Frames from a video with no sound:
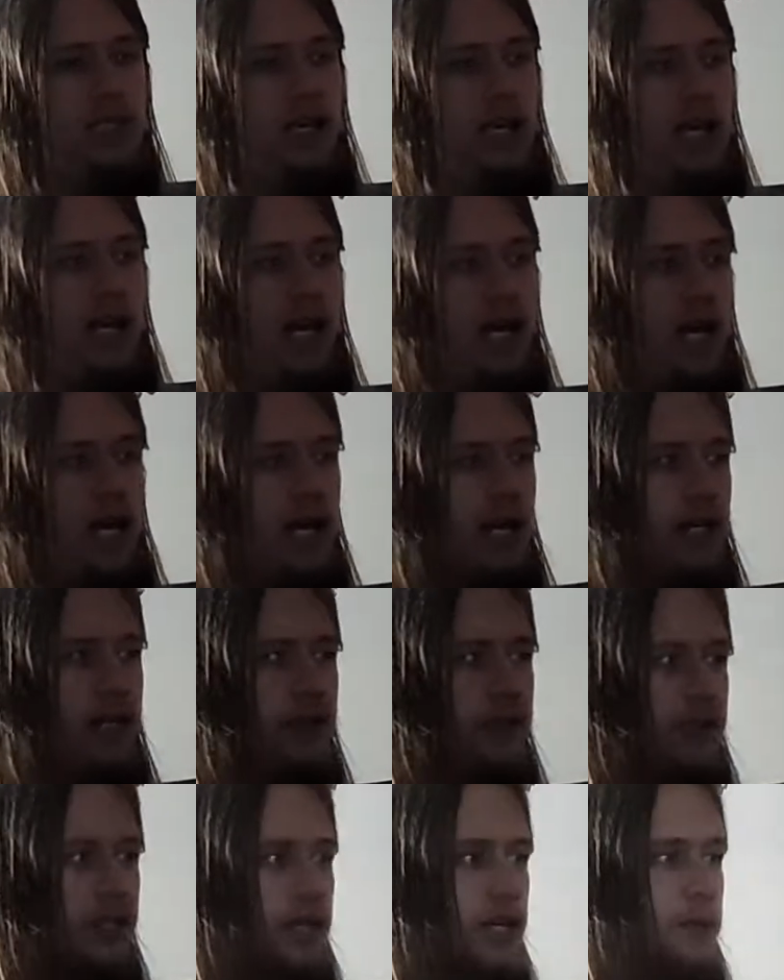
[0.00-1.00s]

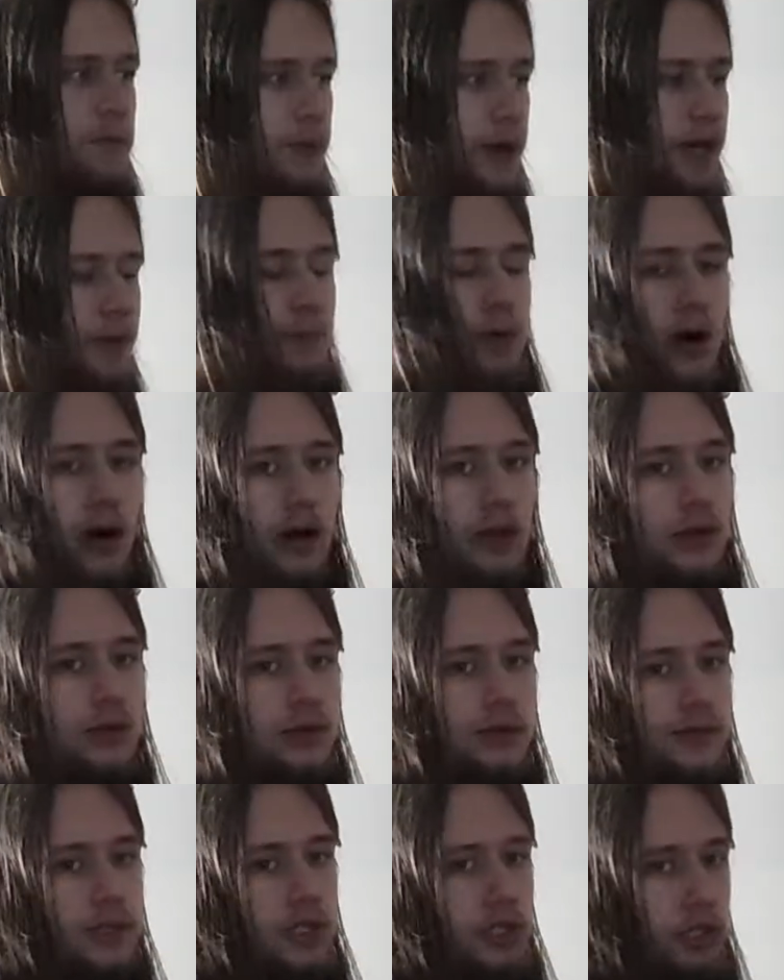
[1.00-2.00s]
and get a big bottle,
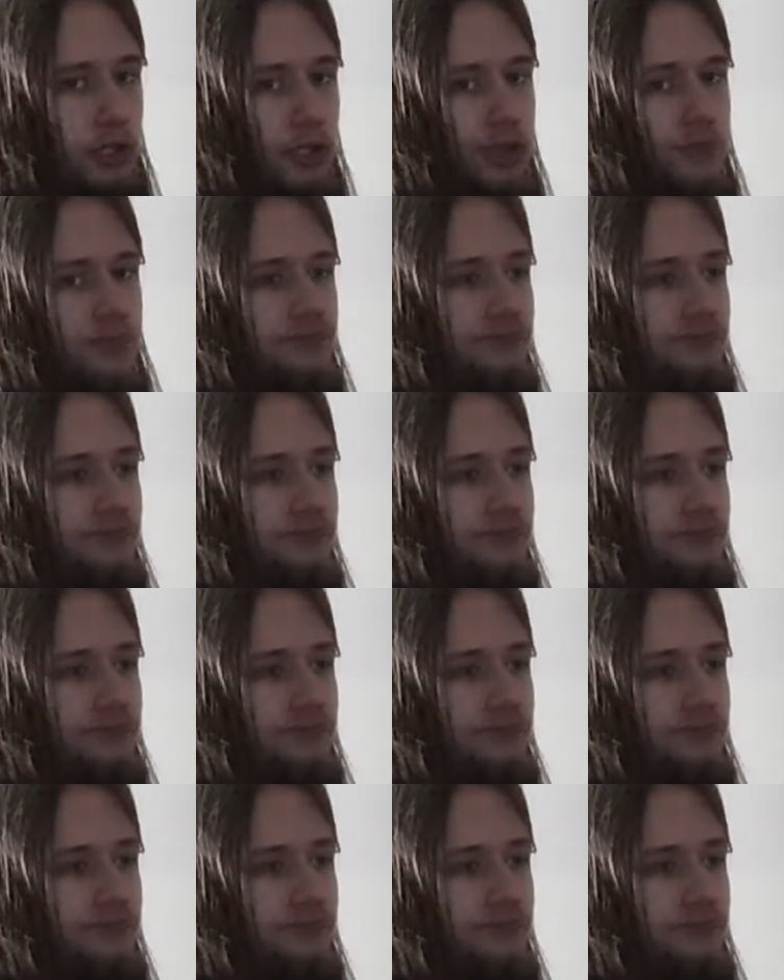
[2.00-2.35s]
for sure.